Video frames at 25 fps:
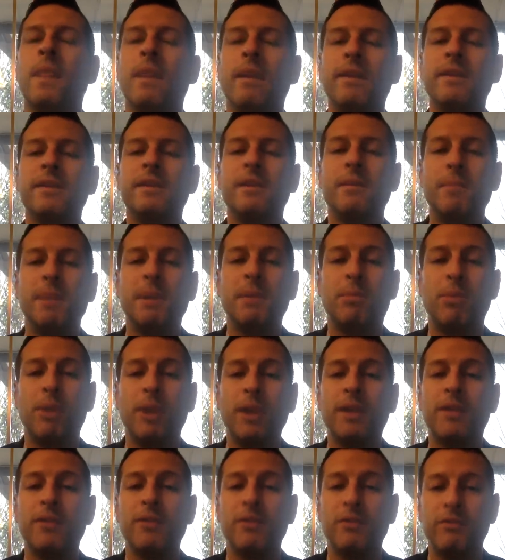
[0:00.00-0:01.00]
This is a big
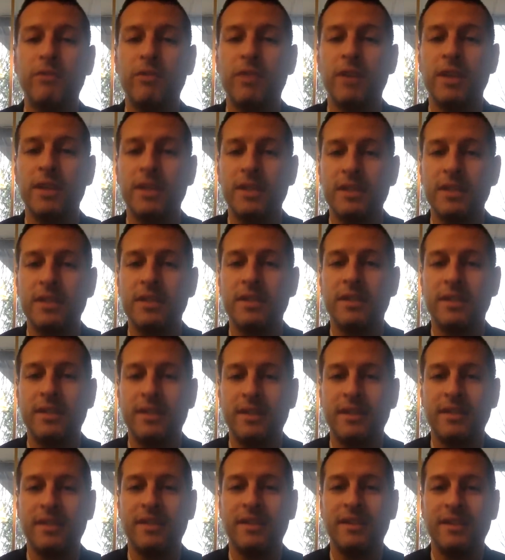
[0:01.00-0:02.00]
breakthrough for us.
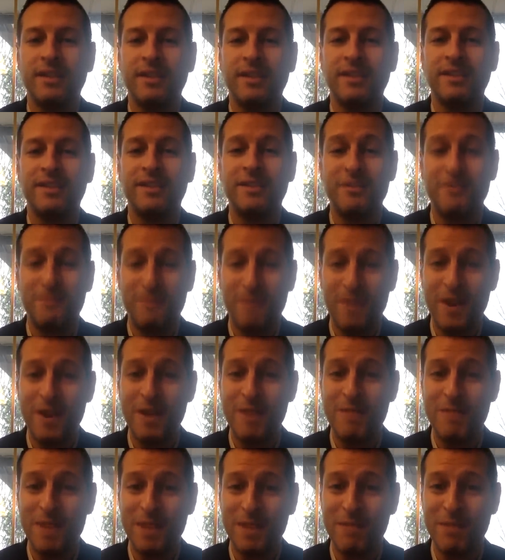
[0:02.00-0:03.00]
It's a very
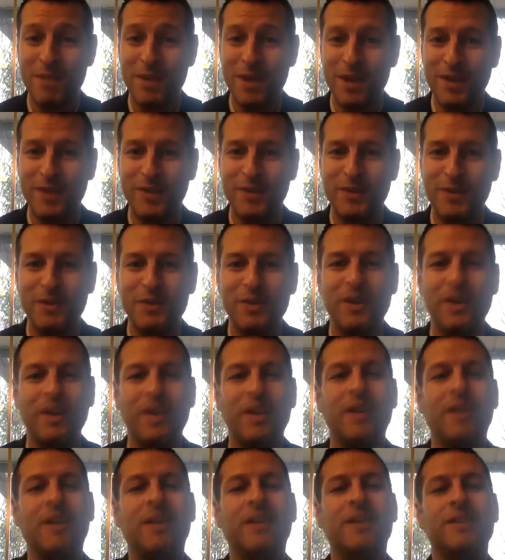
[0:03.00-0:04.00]
big breakthrough.
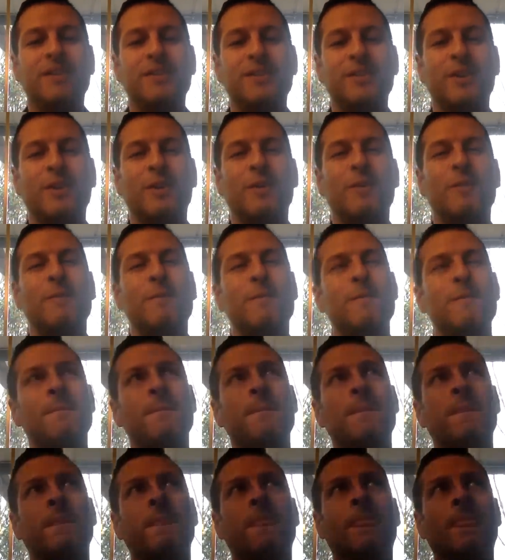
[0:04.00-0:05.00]
So
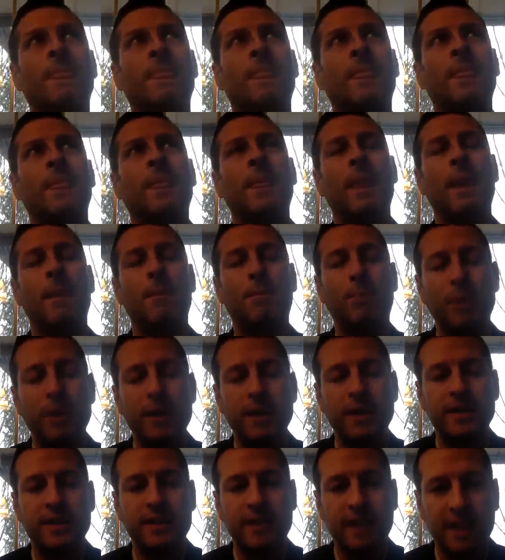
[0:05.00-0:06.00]
I'm pretty
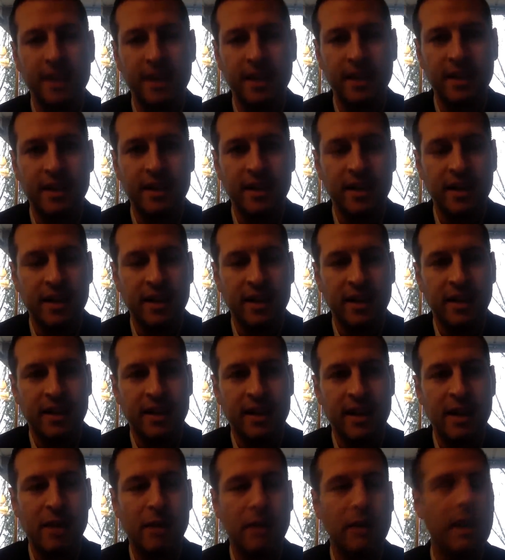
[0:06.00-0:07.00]
excited.
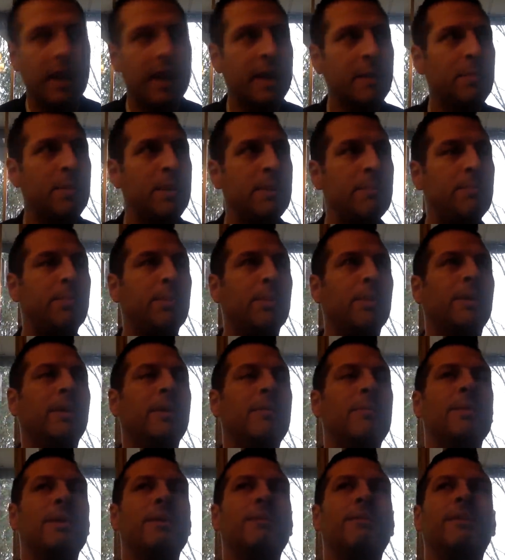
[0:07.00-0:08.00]
Now, a lot of people
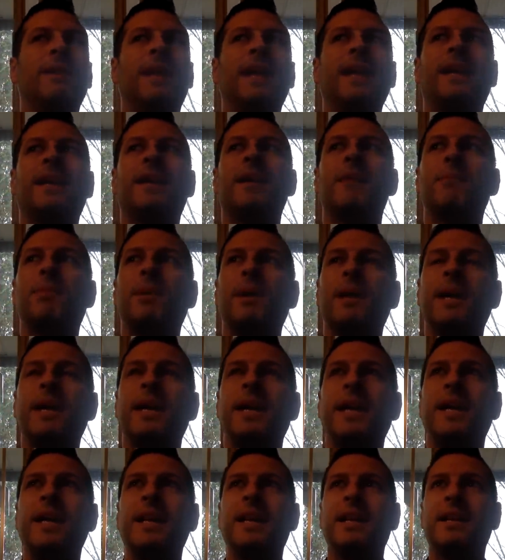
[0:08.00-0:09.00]
have been like
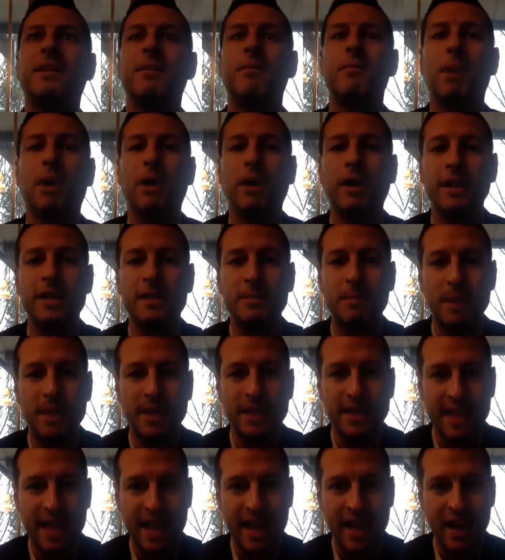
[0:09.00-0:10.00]
complaining that the market's
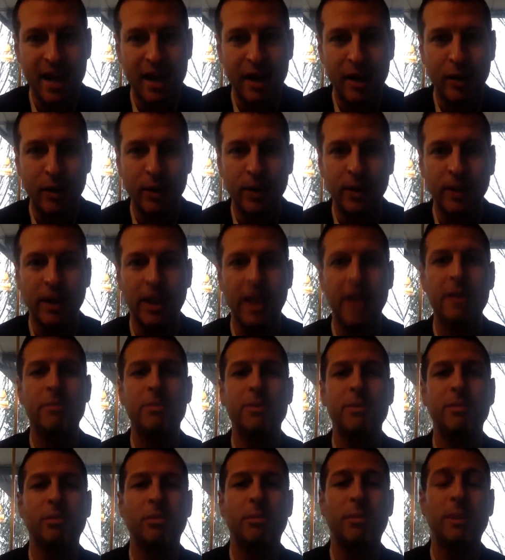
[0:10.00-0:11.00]
been down. A lot of
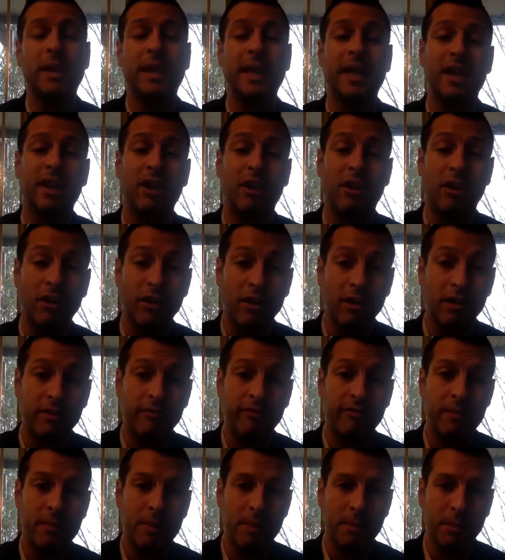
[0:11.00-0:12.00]
people have been getting hurt
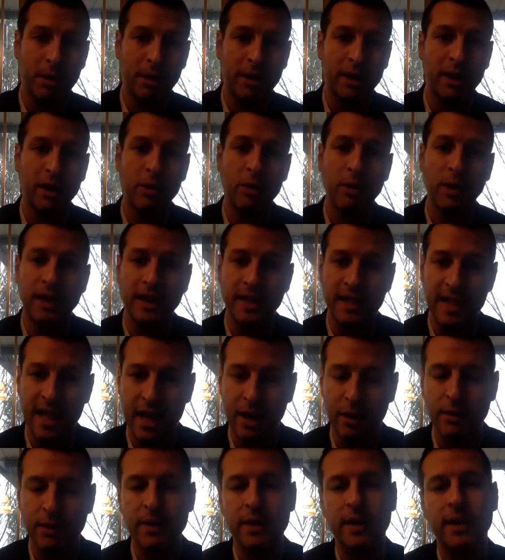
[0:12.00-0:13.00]
from the market going
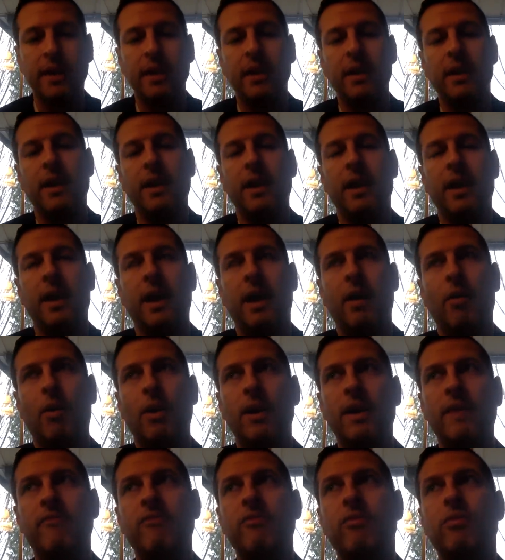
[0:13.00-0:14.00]
down. I
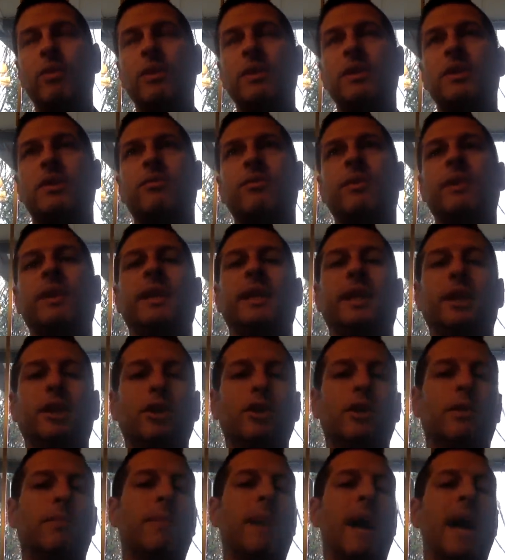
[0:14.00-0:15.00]
want everyone to really
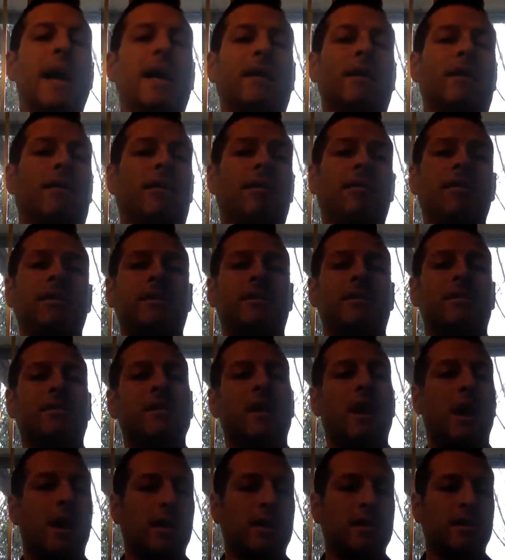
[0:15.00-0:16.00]
look back at all the
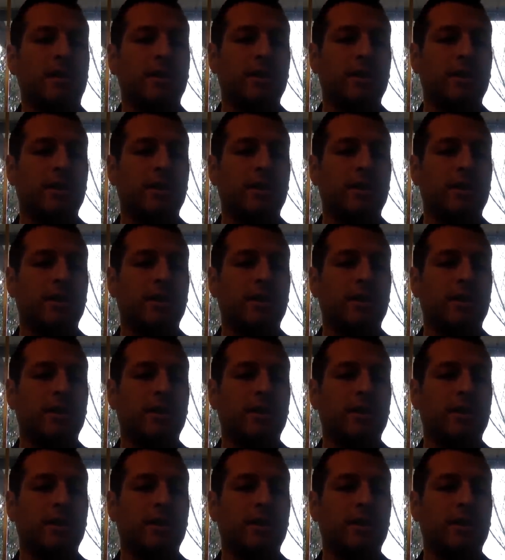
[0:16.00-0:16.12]
stocks.